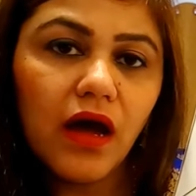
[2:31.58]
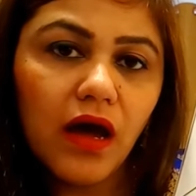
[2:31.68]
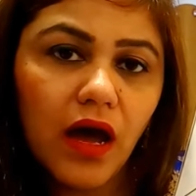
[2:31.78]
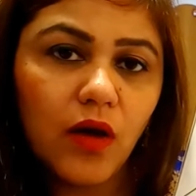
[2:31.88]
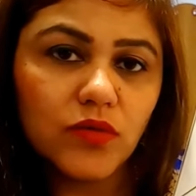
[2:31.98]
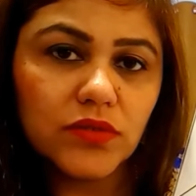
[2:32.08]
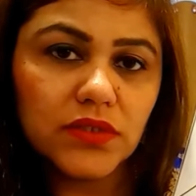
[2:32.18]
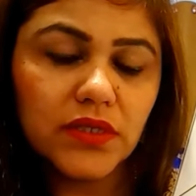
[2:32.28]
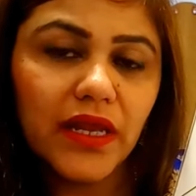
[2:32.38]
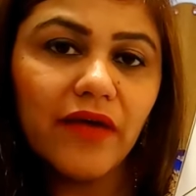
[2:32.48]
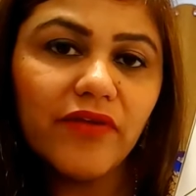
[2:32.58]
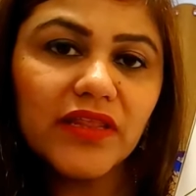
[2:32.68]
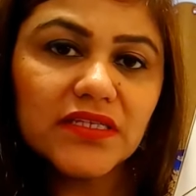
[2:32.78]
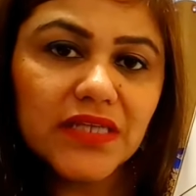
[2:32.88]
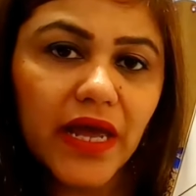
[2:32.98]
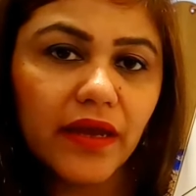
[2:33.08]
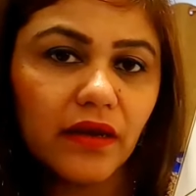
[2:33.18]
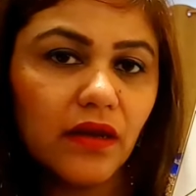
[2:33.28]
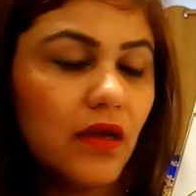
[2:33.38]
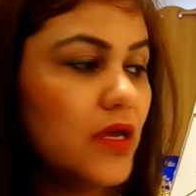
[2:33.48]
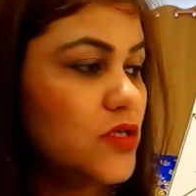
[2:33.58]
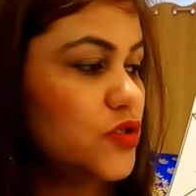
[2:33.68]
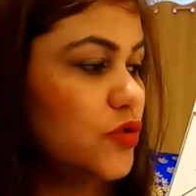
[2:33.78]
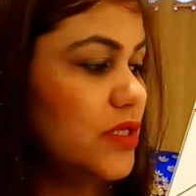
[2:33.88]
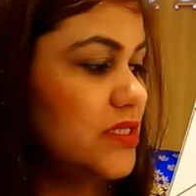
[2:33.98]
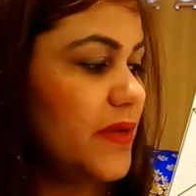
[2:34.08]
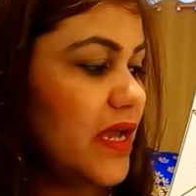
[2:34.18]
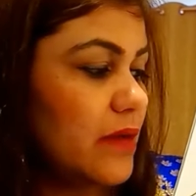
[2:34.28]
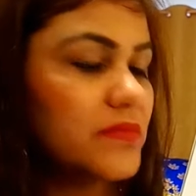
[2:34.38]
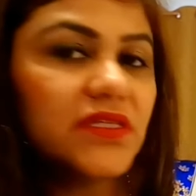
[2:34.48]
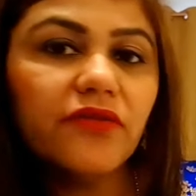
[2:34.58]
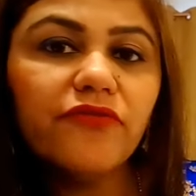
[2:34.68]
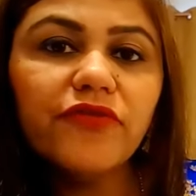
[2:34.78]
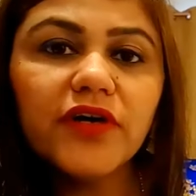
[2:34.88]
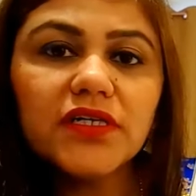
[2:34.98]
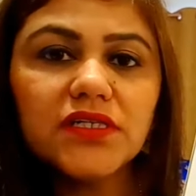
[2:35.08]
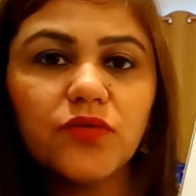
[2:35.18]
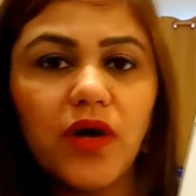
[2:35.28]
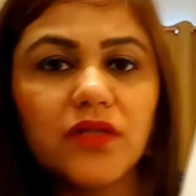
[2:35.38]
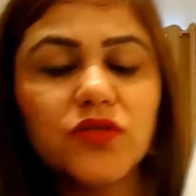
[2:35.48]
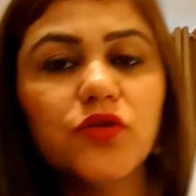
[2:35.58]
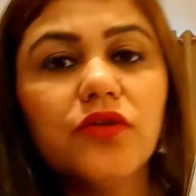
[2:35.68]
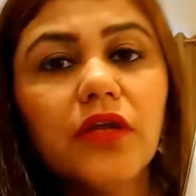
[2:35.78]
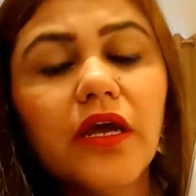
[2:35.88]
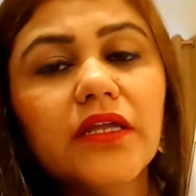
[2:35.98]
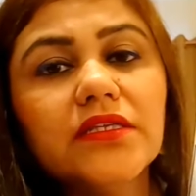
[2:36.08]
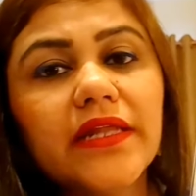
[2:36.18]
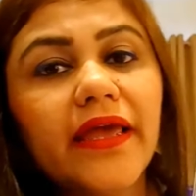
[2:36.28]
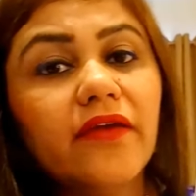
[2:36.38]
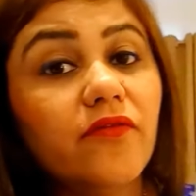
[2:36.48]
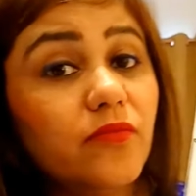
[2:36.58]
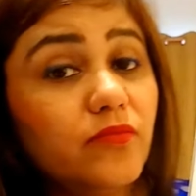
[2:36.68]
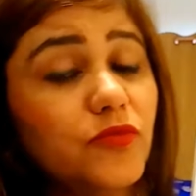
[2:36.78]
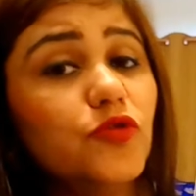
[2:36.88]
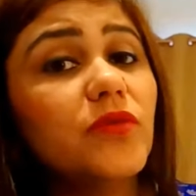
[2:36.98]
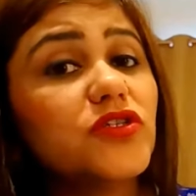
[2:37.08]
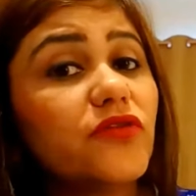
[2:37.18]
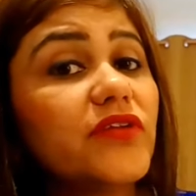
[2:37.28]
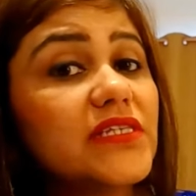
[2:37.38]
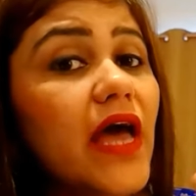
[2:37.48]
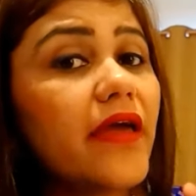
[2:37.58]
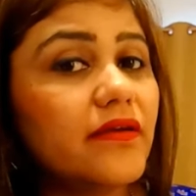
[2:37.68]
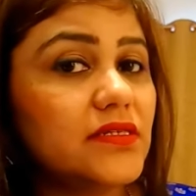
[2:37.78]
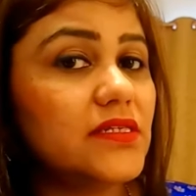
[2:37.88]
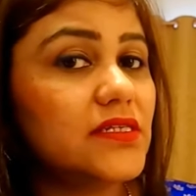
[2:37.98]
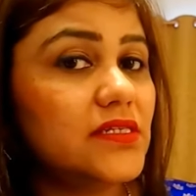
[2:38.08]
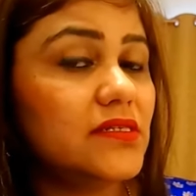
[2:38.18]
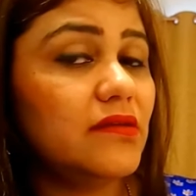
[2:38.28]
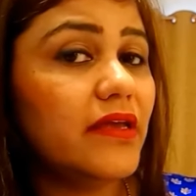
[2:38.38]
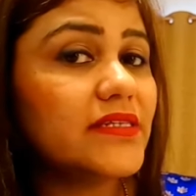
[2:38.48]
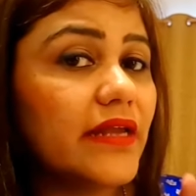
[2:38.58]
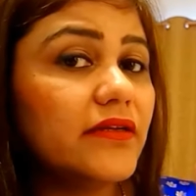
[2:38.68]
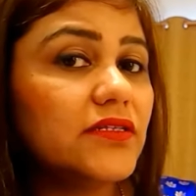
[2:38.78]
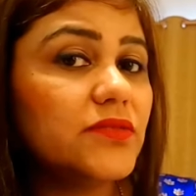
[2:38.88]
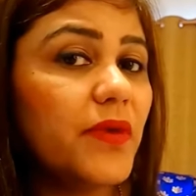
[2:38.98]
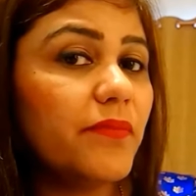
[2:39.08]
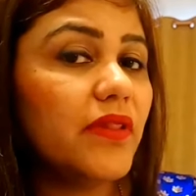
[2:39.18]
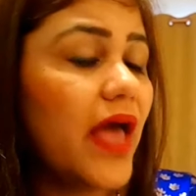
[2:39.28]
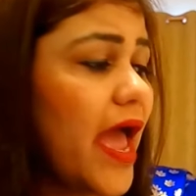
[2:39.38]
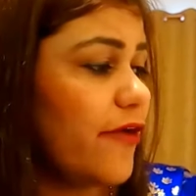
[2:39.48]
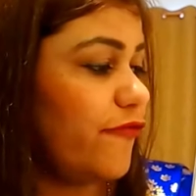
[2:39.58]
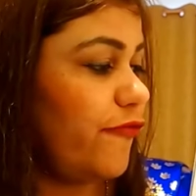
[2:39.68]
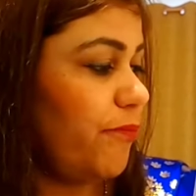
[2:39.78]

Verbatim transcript: house 11th sign so this becomes the first one so it's like too much of desires this ascendant people have